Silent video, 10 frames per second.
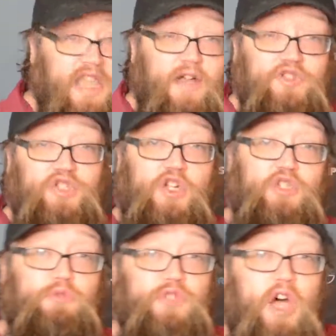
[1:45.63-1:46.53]
the average
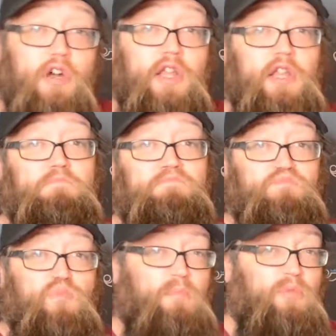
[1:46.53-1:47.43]
odds was only
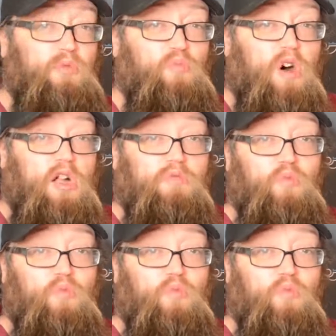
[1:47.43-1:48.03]
1.1,